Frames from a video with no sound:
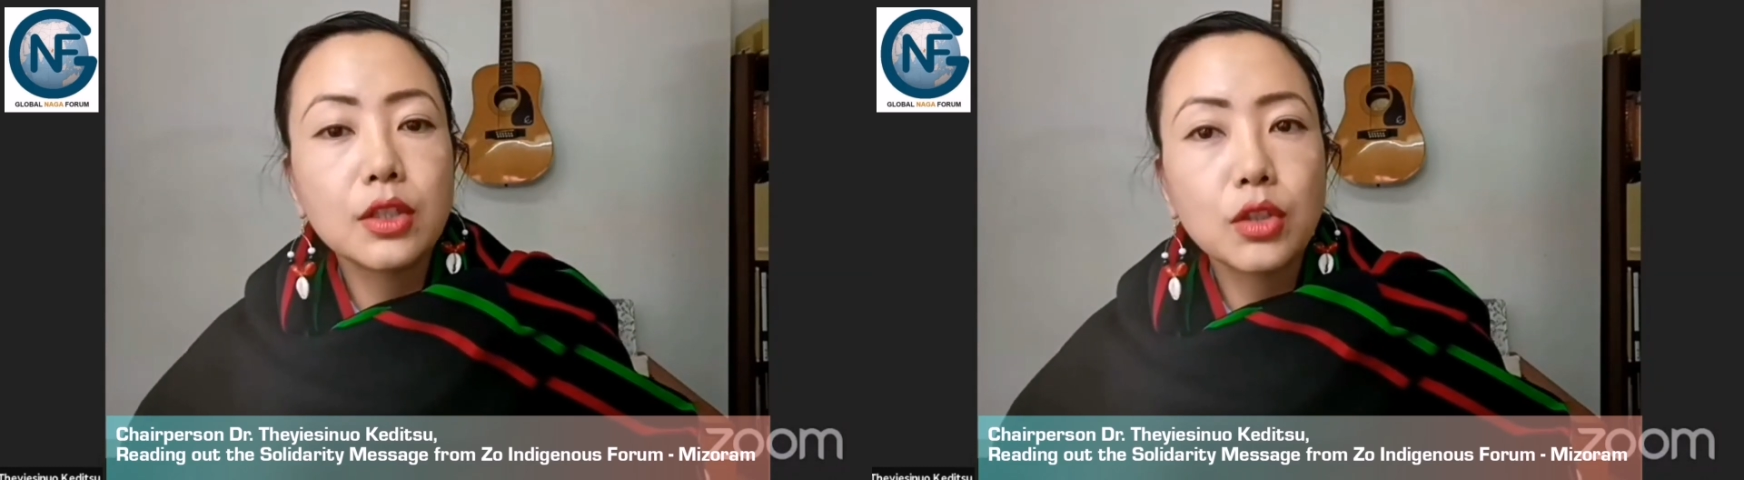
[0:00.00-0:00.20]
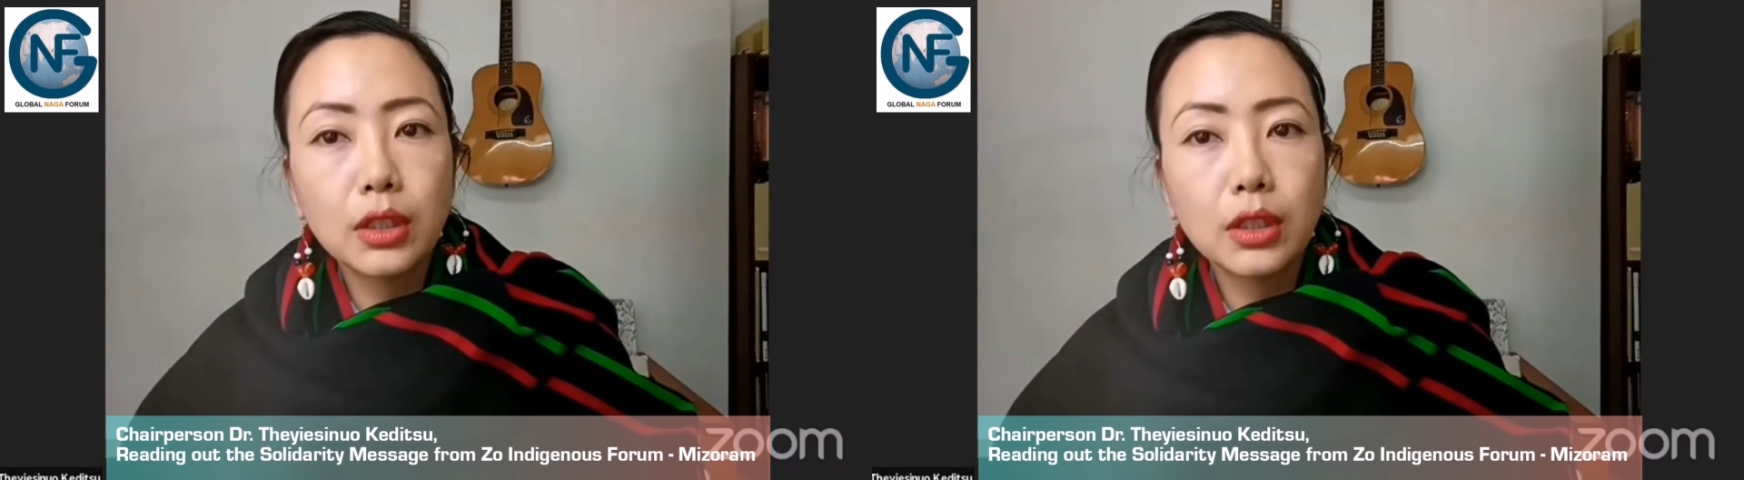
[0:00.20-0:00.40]

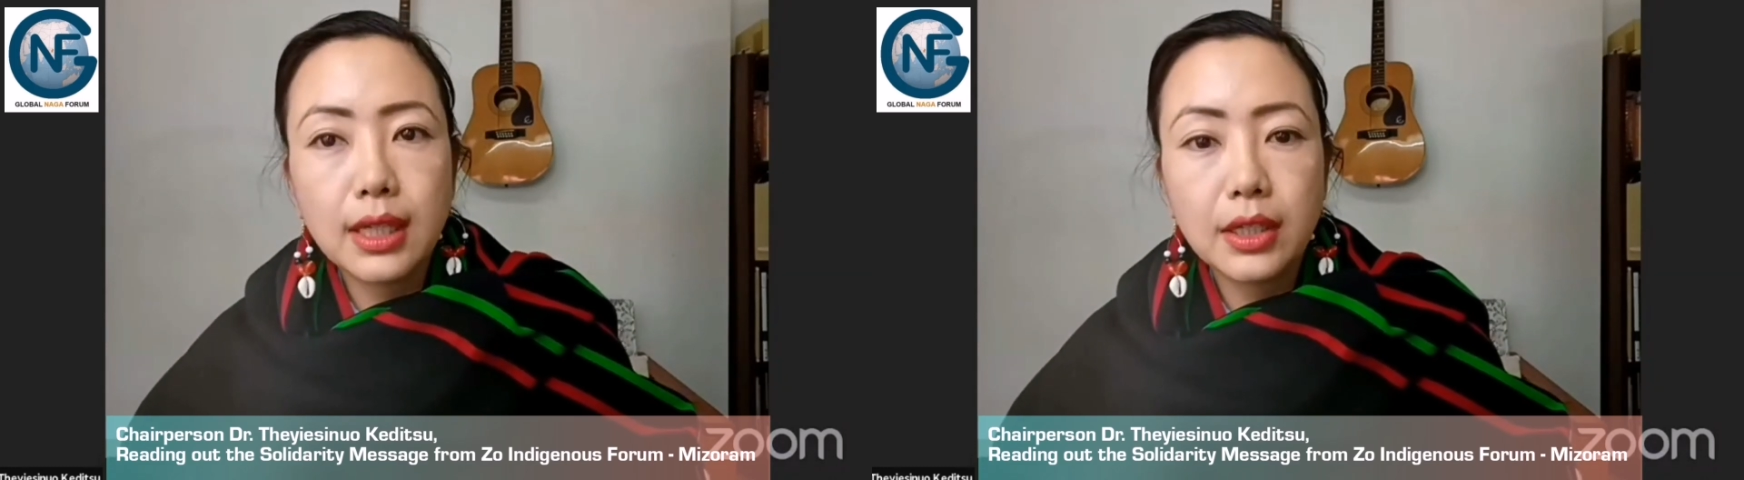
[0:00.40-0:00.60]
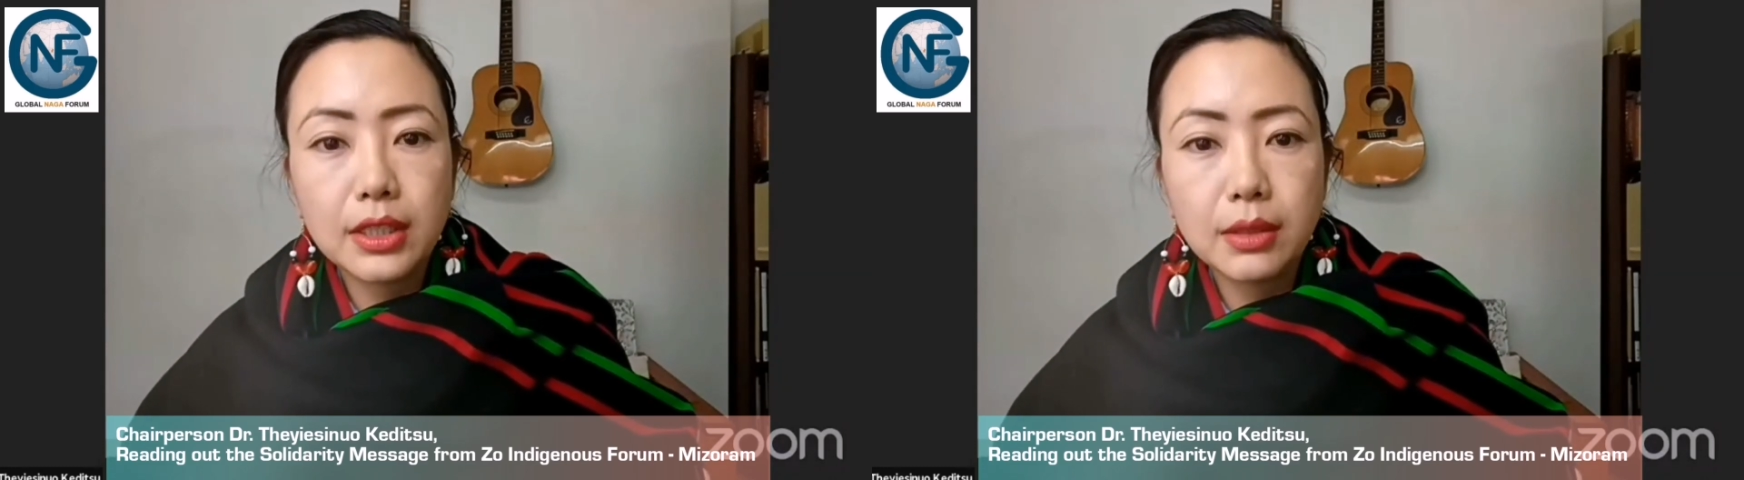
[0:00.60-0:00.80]

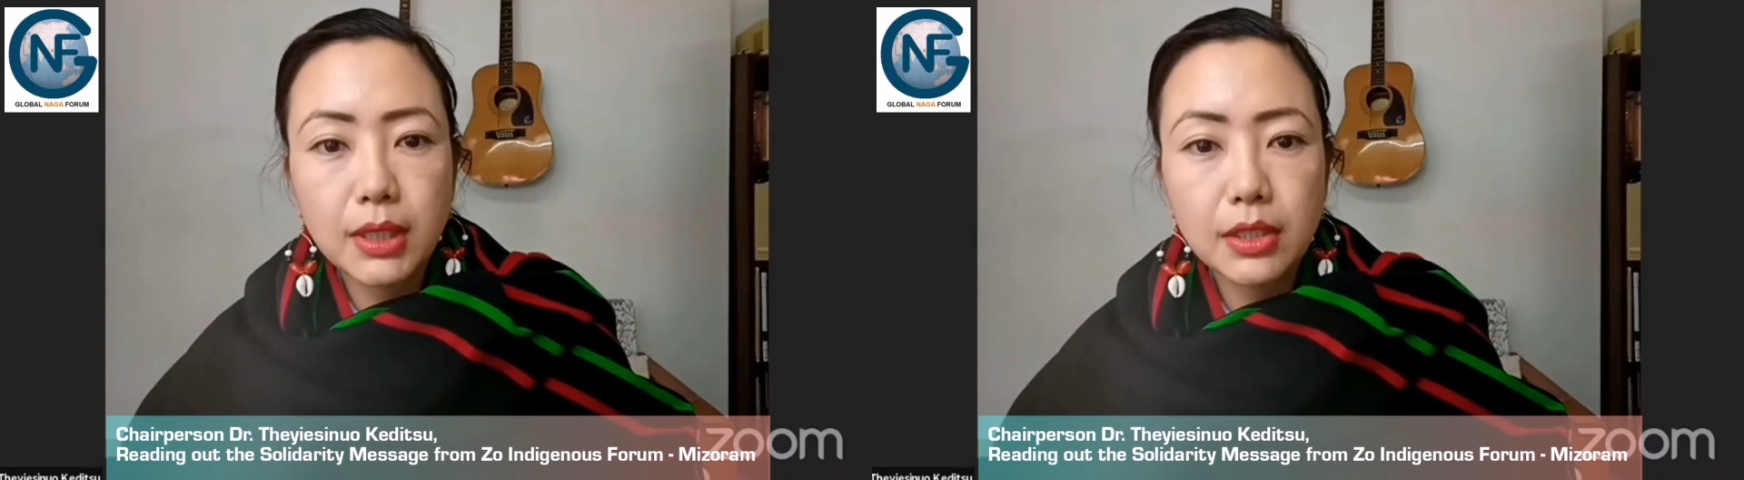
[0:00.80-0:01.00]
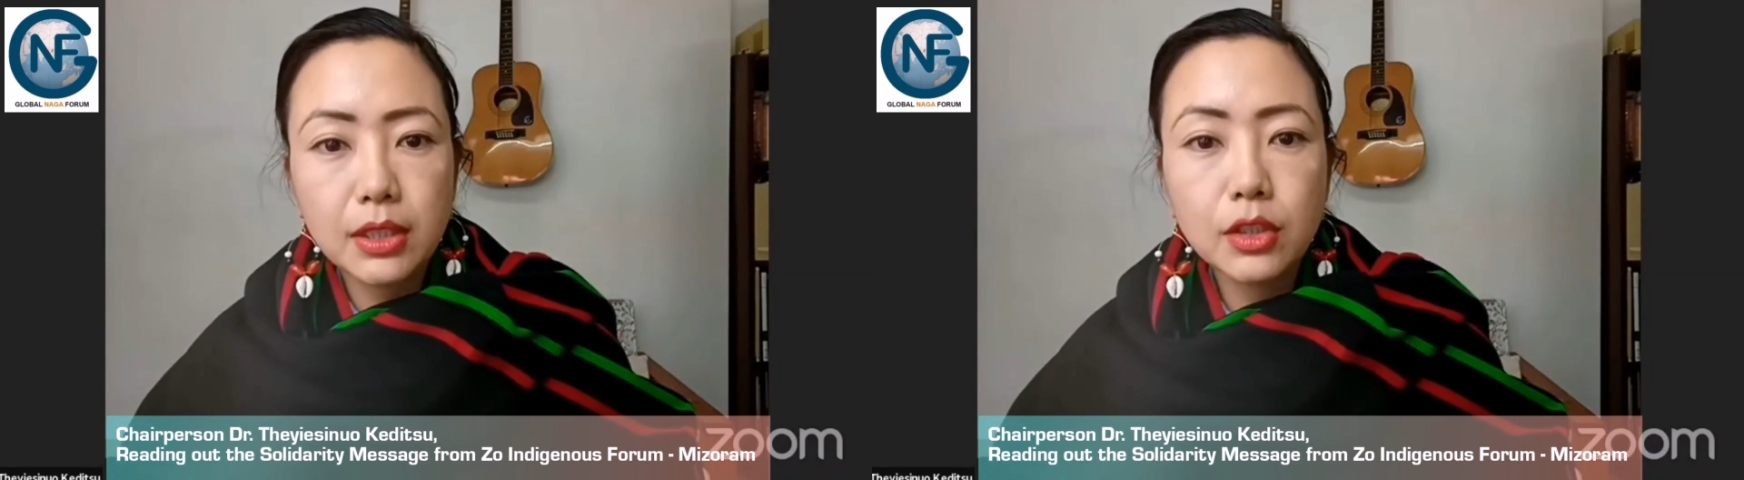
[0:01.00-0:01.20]
solidarity
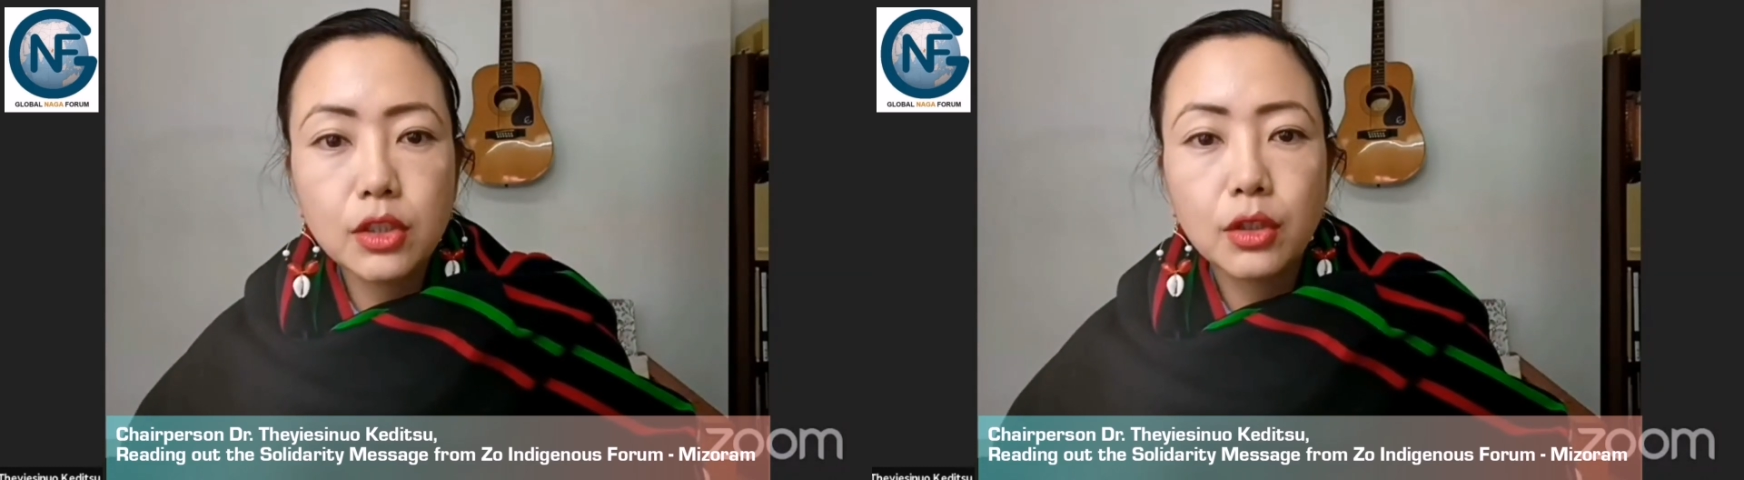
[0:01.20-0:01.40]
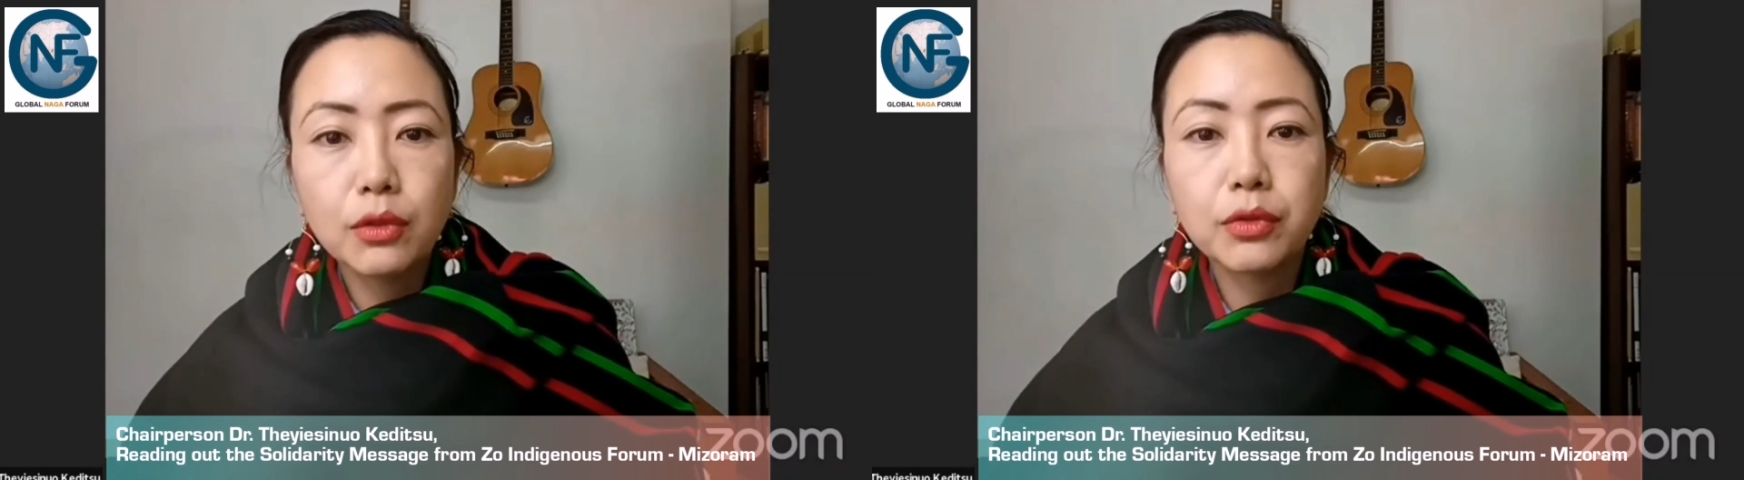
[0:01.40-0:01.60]
message